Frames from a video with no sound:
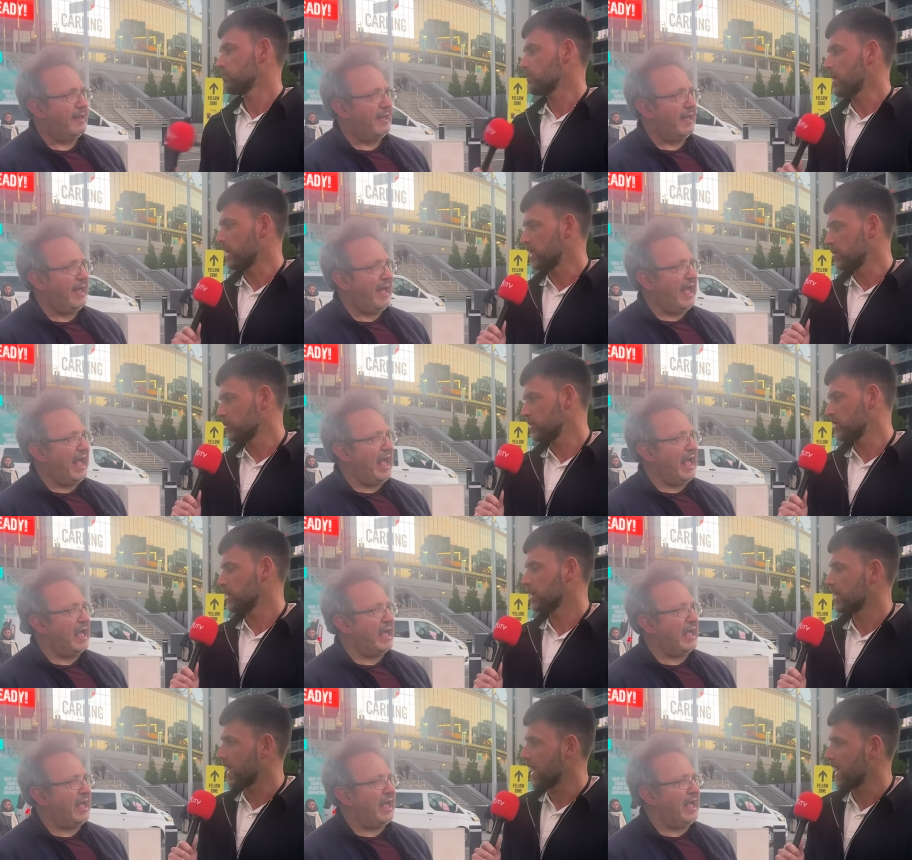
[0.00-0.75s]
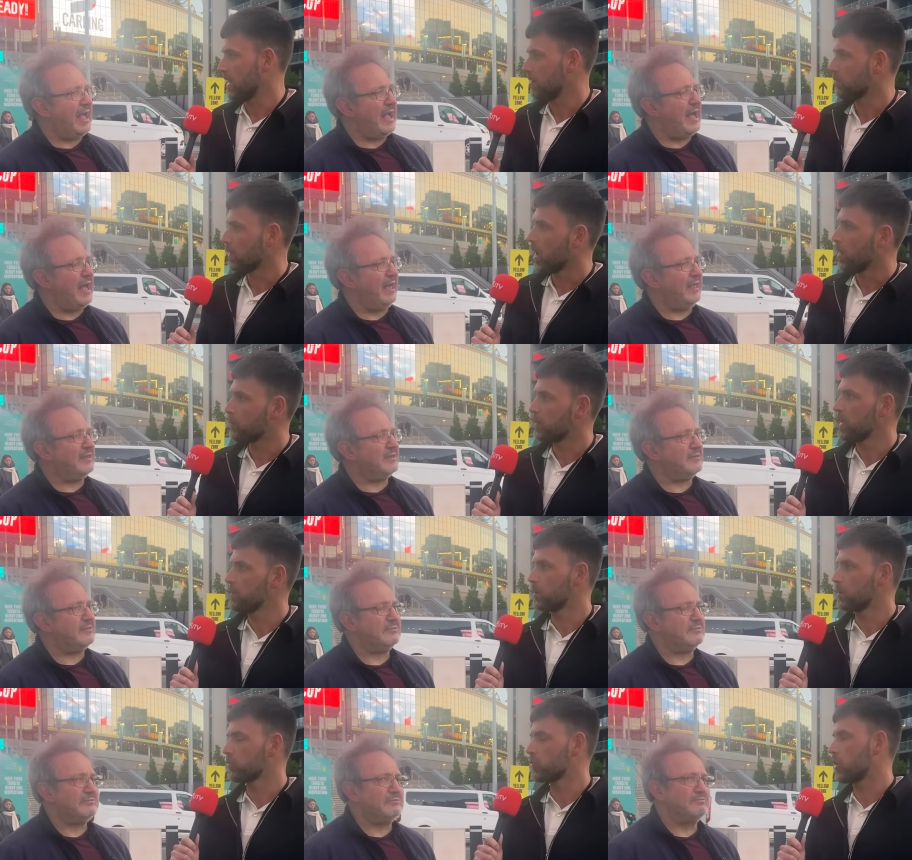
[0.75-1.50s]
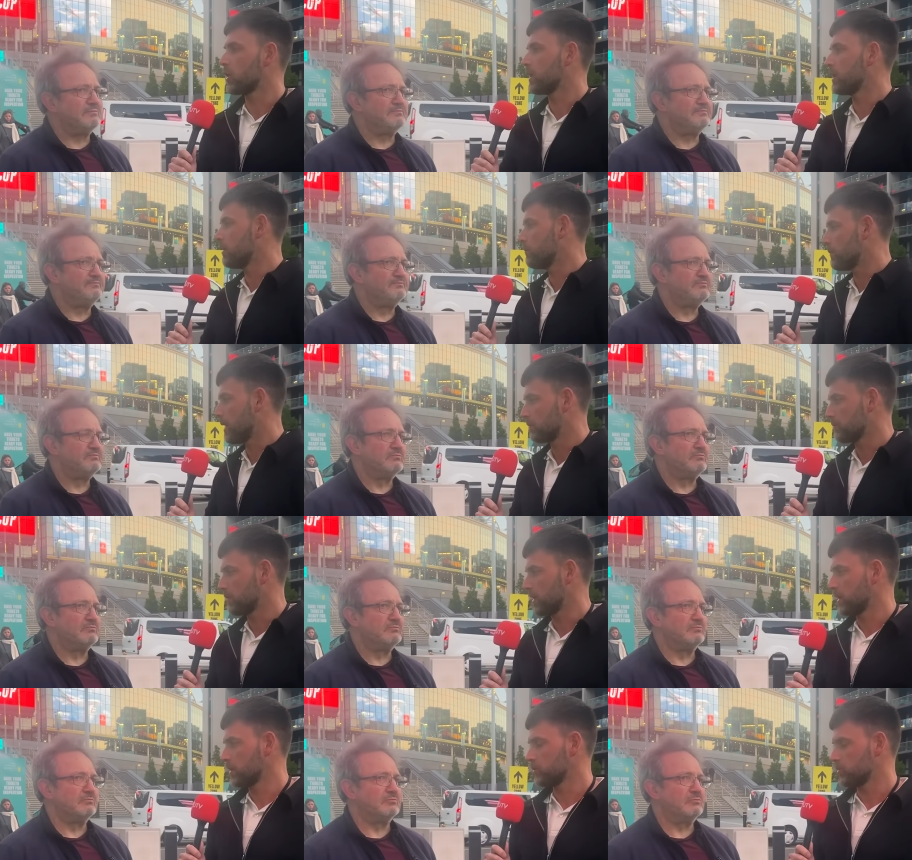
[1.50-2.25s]
Speaker 1: Managing the game. A lot of people have gone in on man
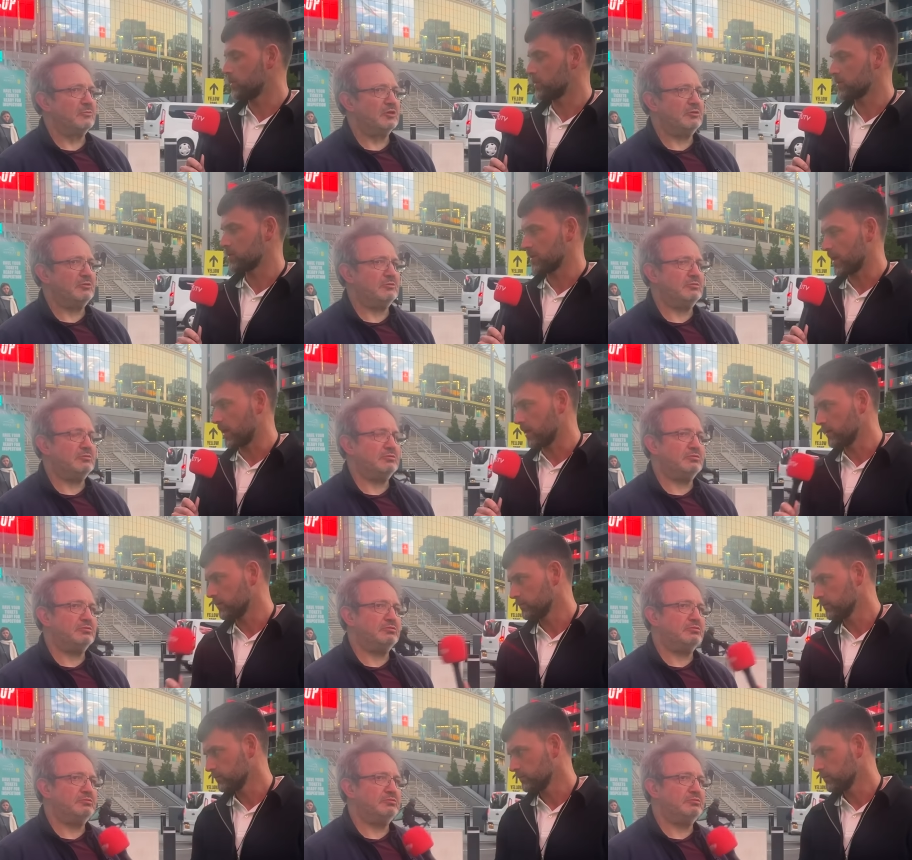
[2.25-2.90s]
management today. Do